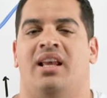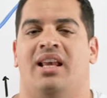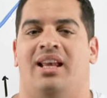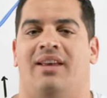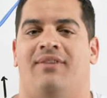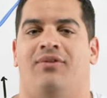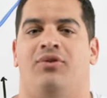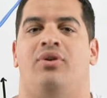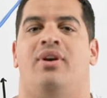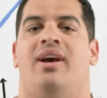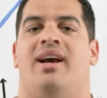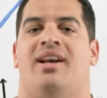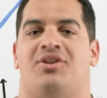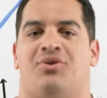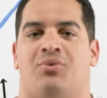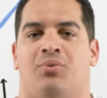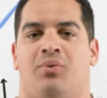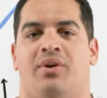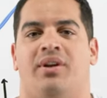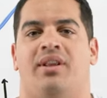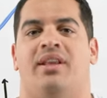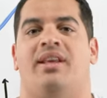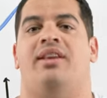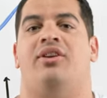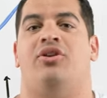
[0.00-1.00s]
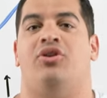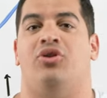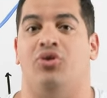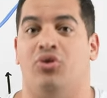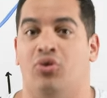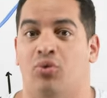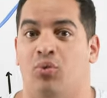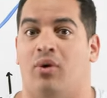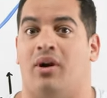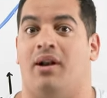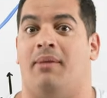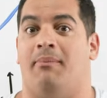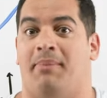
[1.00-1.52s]
if you guys really
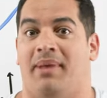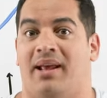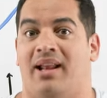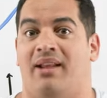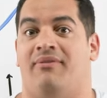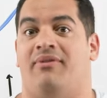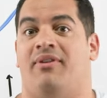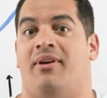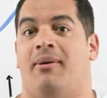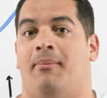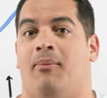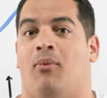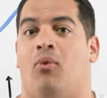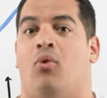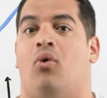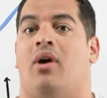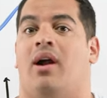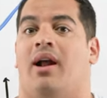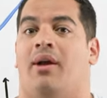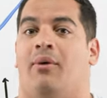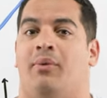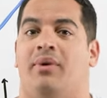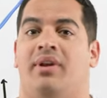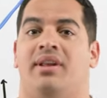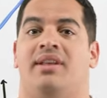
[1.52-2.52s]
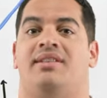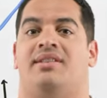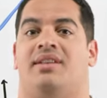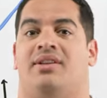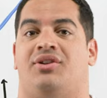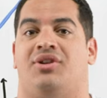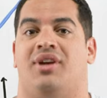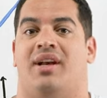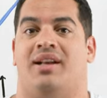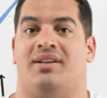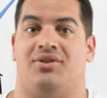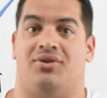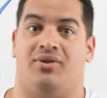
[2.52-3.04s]
do want to benefit more, I really
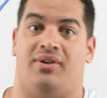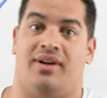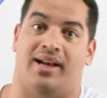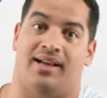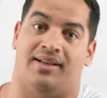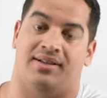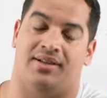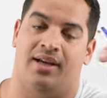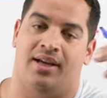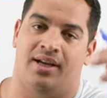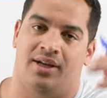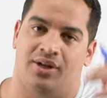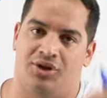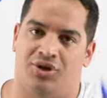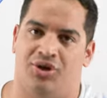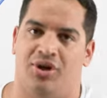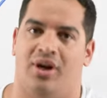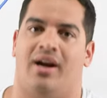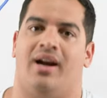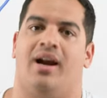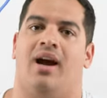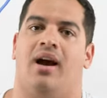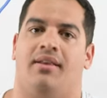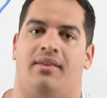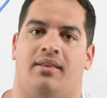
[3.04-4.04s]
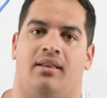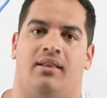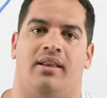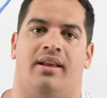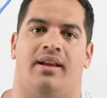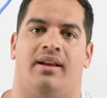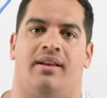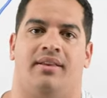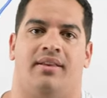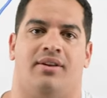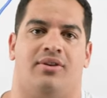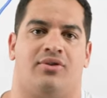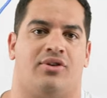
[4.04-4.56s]
suggest you guys check out the
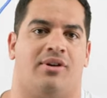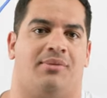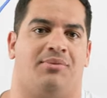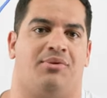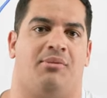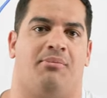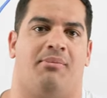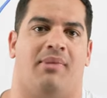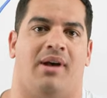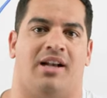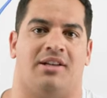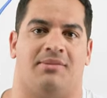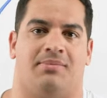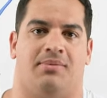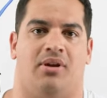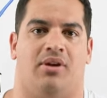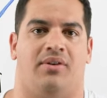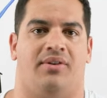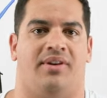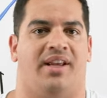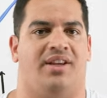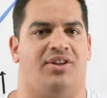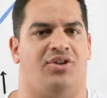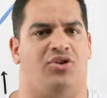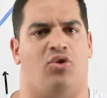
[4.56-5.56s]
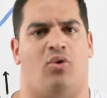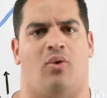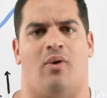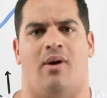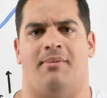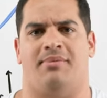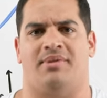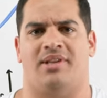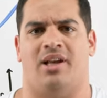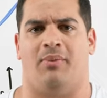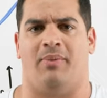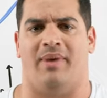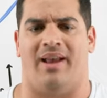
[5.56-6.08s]
link in the description box below. It takes you to our
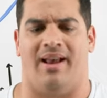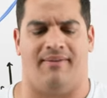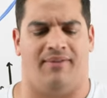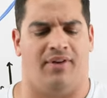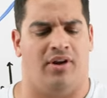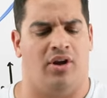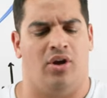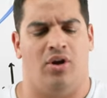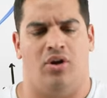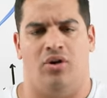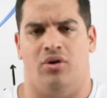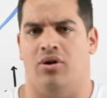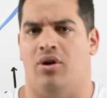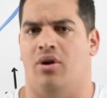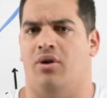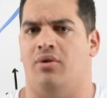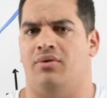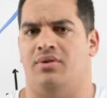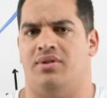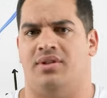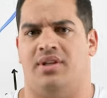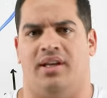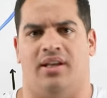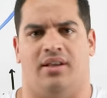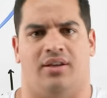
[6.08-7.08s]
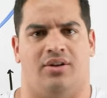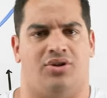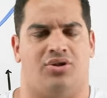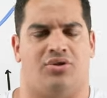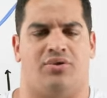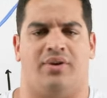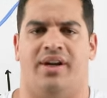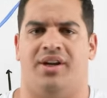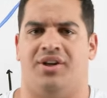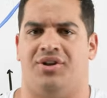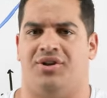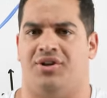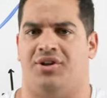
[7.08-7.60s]
website. We have notes,
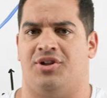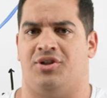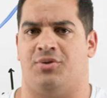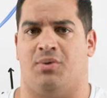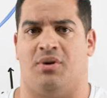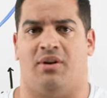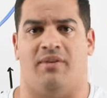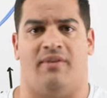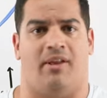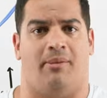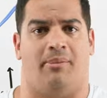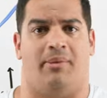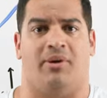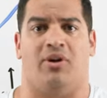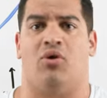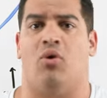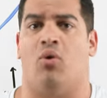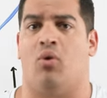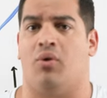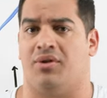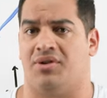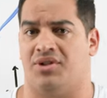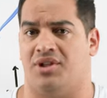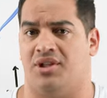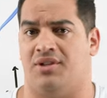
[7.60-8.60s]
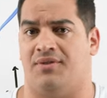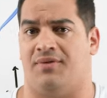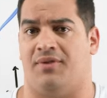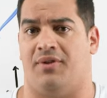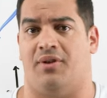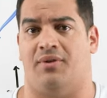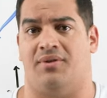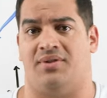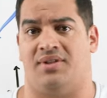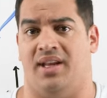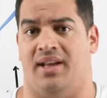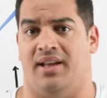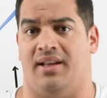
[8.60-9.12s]
illustrations, we're developing courses for
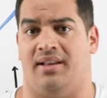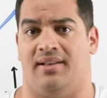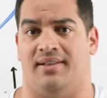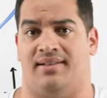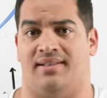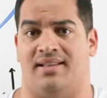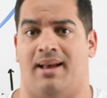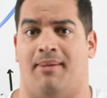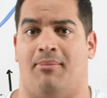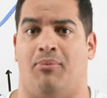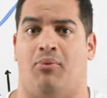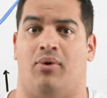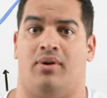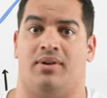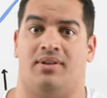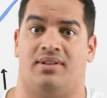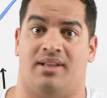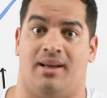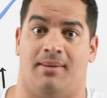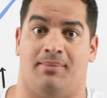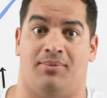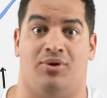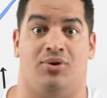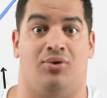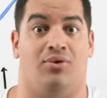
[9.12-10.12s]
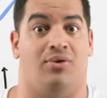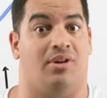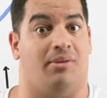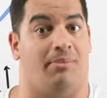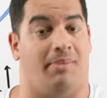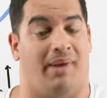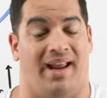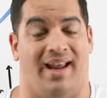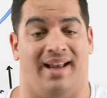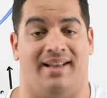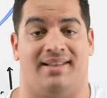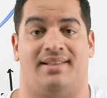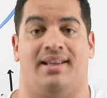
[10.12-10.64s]
those taking the step one, step two, the
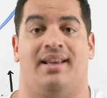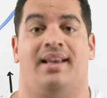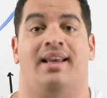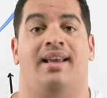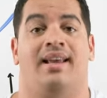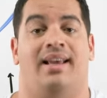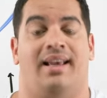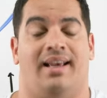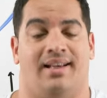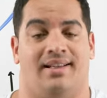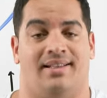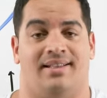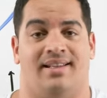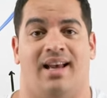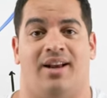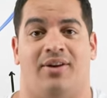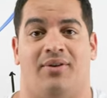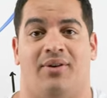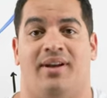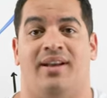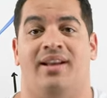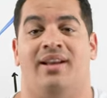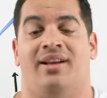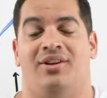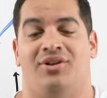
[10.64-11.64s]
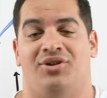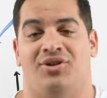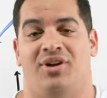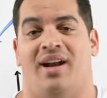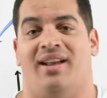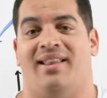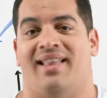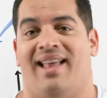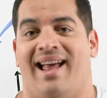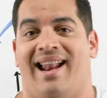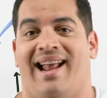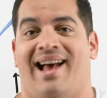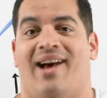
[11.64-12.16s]
PANCE, etc.
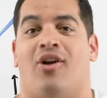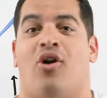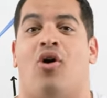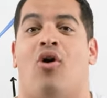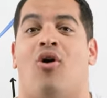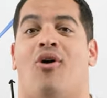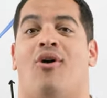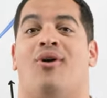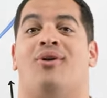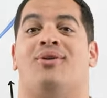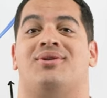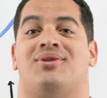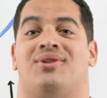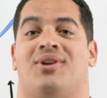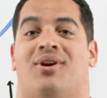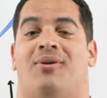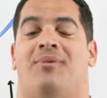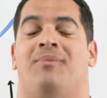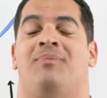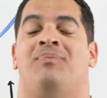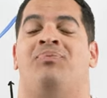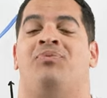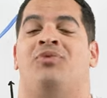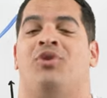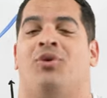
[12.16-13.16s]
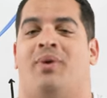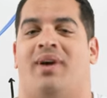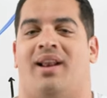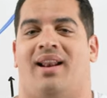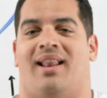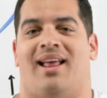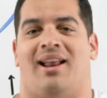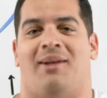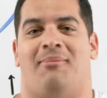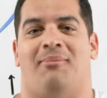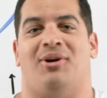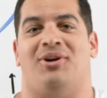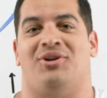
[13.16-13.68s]
Check that out. Also, we got a
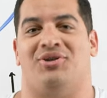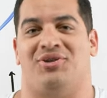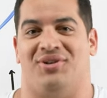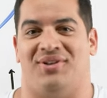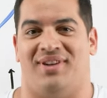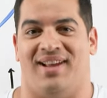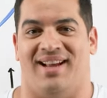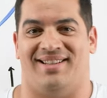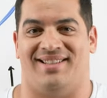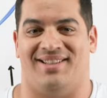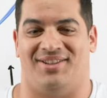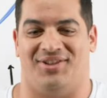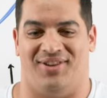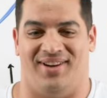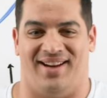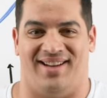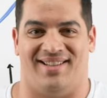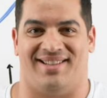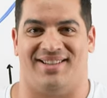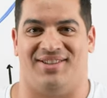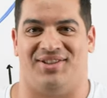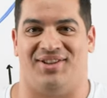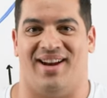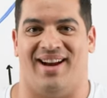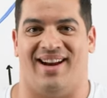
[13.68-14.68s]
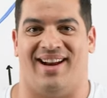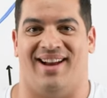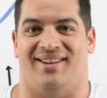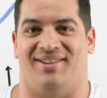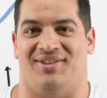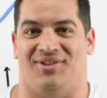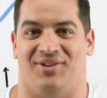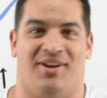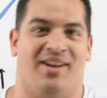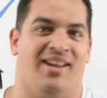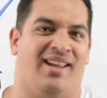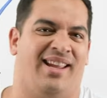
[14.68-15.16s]
lot of merchandise that you guys can check out and